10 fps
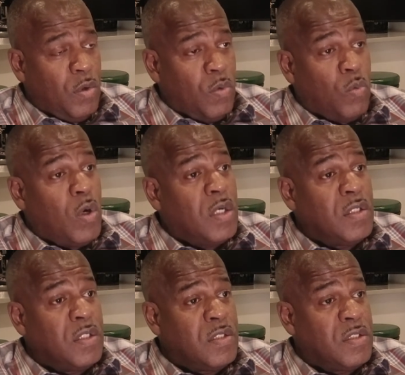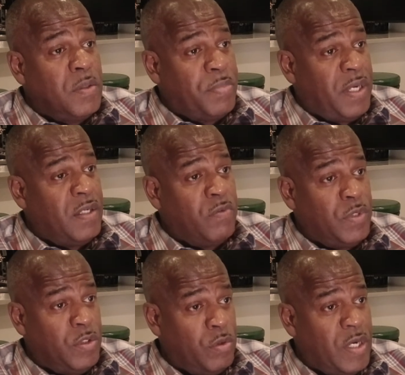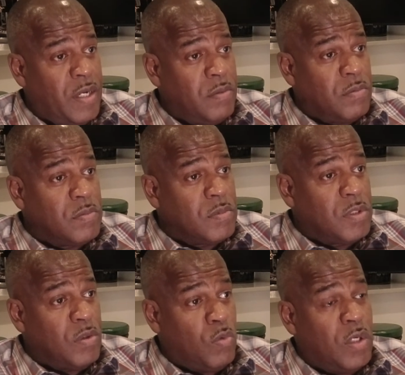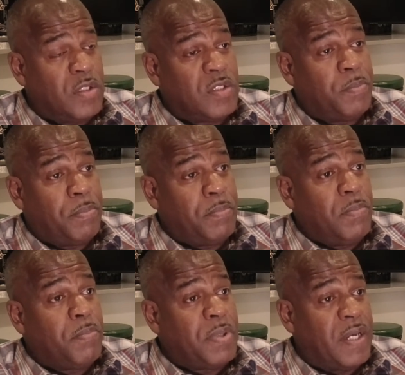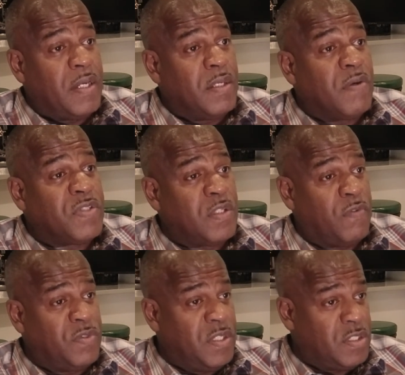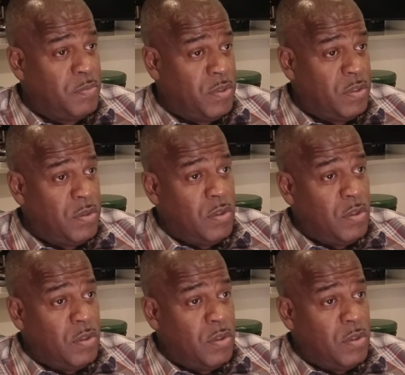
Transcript: One is the pain of regret, and one is the pain of self-discipline.